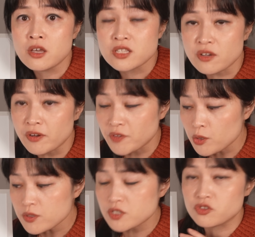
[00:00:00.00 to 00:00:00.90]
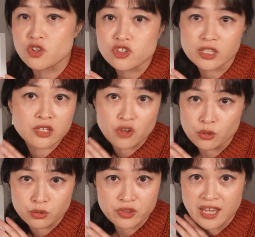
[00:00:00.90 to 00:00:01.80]
So reviewers usually
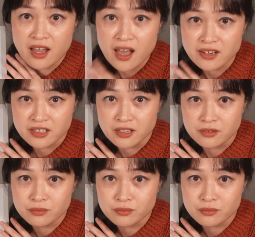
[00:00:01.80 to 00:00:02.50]
don't look that hard at it.